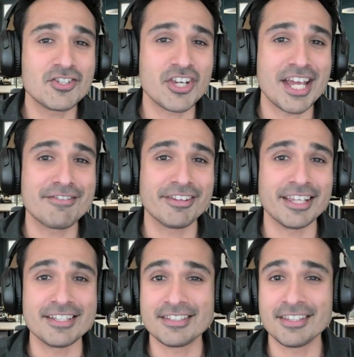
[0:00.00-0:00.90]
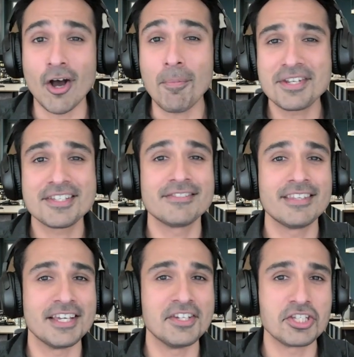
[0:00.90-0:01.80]
to change for this. The optics of
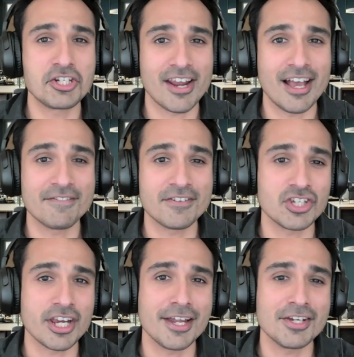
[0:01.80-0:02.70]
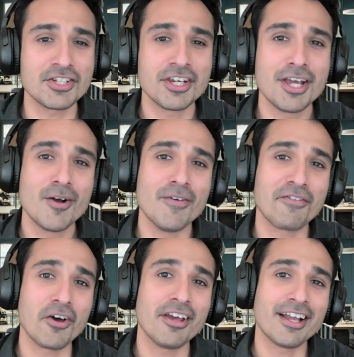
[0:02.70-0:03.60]
the industry have to change. We've
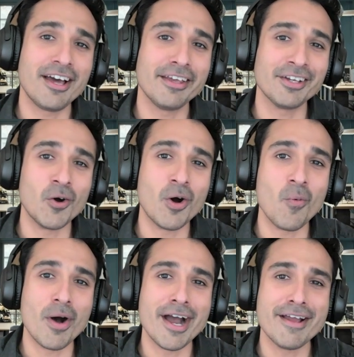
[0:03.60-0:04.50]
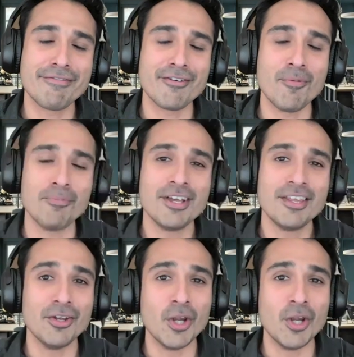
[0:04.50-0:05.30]
got to kind of go away from the